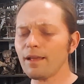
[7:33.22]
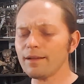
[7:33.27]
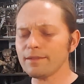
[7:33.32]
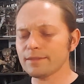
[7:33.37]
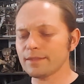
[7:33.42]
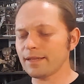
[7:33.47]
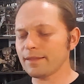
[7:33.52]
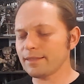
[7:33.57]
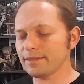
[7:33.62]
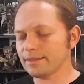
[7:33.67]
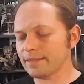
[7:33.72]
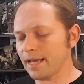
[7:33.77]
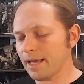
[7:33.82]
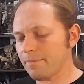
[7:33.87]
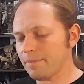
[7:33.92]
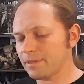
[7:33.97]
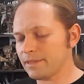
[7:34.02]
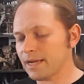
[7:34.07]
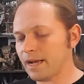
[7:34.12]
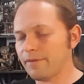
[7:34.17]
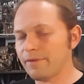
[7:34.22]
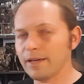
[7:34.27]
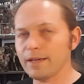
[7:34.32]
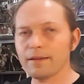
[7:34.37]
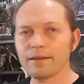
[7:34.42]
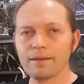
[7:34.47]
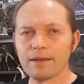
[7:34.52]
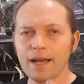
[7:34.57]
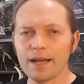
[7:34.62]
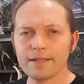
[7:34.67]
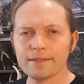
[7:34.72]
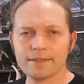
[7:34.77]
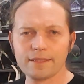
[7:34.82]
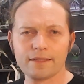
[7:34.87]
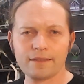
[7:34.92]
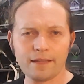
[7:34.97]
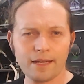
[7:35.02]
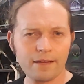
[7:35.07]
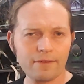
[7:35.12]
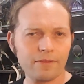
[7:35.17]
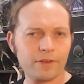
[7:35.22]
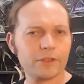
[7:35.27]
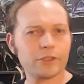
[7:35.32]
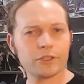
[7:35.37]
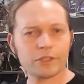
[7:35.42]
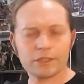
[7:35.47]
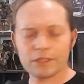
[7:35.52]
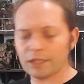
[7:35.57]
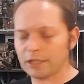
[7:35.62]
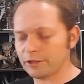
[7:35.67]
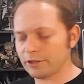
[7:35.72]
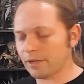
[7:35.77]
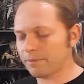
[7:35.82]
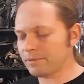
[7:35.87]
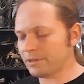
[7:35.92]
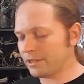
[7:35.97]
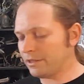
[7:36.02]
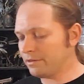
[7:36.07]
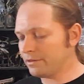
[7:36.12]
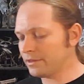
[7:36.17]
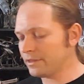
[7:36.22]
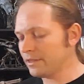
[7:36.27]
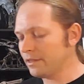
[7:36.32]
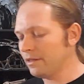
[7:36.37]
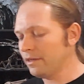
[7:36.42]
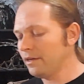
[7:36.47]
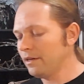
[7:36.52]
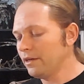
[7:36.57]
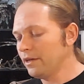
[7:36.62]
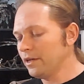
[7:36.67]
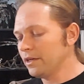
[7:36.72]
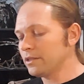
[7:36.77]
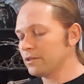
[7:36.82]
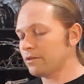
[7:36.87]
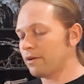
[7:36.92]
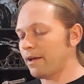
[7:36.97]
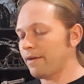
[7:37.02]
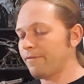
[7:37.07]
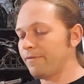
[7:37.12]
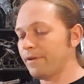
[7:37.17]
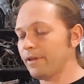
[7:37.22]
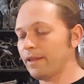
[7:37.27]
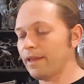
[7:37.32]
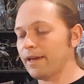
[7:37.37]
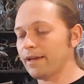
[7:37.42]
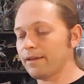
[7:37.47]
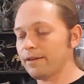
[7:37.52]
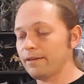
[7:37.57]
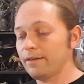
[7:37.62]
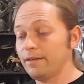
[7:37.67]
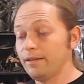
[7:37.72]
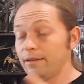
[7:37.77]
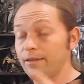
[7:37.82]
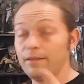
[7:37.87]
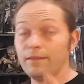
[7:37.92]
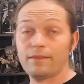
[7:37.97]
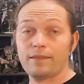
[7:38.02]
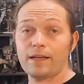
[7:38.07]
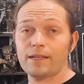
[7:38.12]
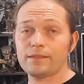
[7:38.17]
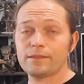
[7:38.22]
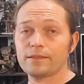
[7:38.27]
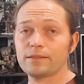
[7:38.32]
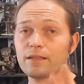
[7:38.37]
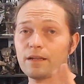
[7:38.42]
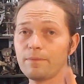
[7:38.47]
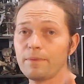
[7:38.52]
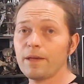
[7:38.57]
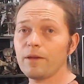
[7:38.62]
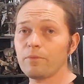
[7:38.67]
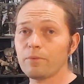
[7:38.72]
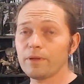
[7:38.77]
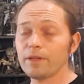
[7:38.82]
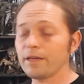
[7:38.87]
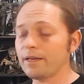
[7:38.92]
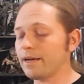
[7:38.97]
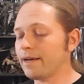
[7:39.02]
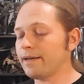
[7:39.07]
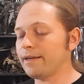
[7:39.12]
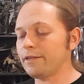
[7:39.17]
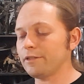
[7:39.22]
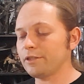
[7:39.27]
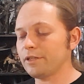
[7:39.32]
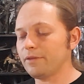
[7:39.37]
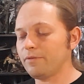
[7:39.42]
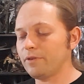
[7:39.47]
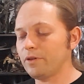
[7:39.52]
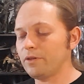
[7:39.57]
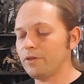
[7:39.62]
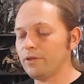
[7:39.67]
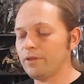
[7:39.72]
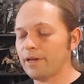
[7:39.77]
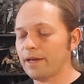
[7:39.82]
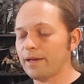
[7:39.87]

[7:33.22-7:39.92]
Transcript: It's not the same as having guys in like futuristic jumpsuits. So I feel like that's going to be a really good addition if you do